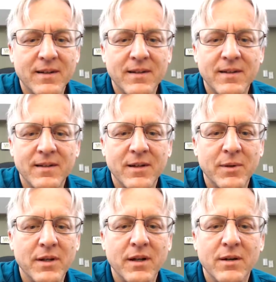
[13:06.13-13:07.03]
There
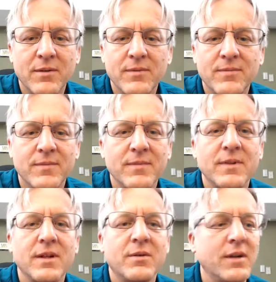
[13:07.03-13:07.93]
we go.
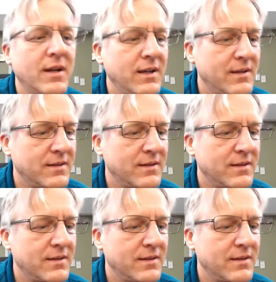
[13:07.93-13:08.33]
Okay.